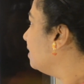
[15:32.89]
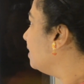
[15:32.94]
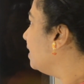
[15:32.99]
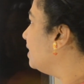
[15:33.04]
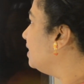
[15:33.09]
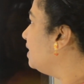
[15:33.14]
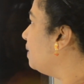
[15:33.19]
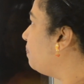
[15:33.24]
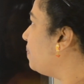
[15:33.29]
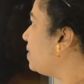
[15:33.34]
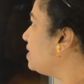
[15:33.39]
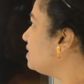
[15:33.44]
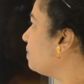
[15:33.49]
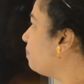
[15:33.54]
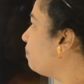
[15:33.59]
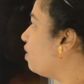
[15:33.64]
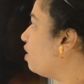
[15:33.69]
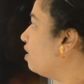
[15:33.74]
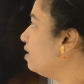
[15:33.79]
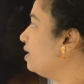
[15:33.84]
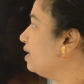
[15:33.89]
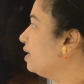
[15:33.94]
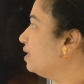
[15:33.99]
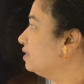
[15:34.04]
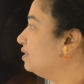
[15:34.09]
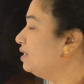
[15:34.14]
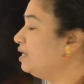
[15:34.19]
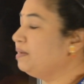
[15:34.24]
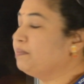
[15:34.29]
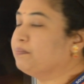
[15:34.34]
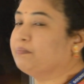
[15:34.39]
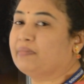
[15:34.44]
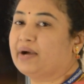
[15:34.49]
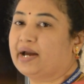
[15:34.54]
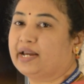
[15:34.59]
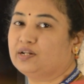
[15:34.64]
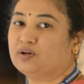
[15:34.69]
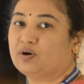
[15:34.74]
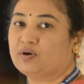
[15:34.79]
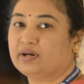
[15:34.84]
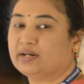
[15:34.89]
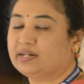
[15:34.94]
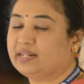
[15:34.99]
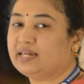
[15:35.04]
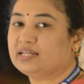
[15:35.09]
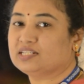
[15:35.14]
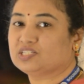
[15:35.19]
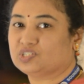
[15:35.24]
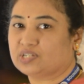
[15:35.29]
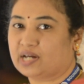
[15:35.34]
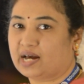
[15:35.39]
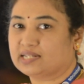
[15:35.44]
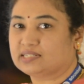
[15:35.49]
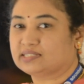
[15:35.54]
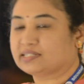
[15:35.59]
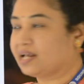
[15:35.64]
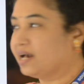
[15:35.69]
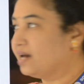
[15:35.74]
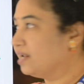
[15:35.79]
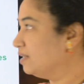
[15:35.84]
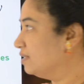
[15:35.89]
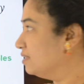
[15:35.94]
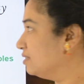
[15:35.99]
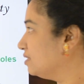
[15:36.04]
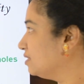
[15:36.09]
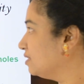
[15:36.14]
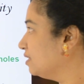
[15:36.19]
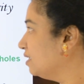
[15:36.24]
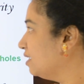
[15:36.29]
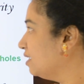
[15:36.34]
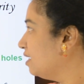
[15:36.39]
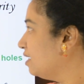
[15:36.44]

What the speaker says: It depends upon the minority charge carriers.